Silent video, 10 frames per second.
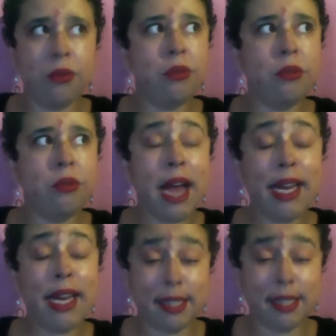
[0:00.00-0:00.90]

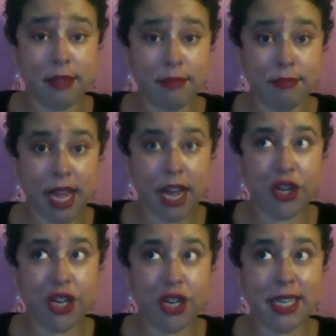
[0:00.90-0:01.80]
Heidiz,
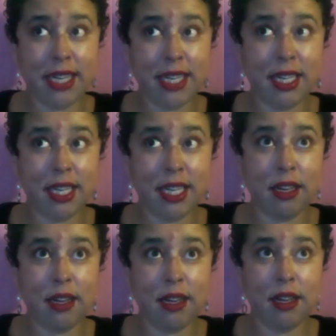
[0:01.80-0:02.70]
Heididiz,
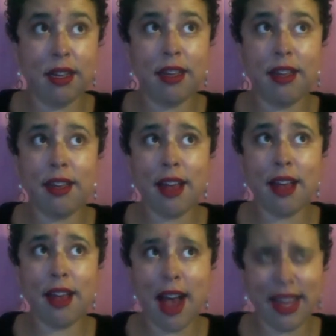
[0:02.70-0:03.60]

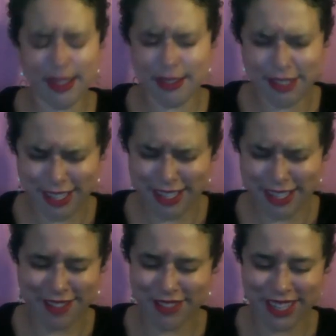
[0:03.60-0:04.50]
right?
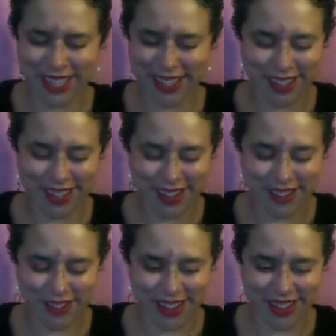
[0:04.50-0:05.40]
Is that
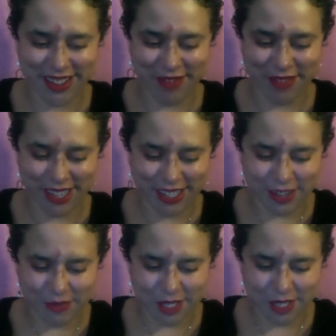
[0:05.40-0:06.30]
because I'm
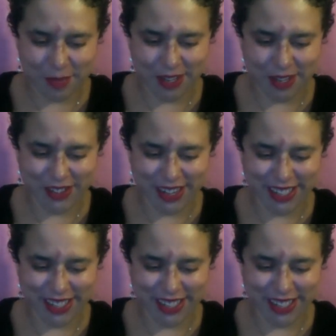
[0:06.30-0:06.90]
going to spell it wrong.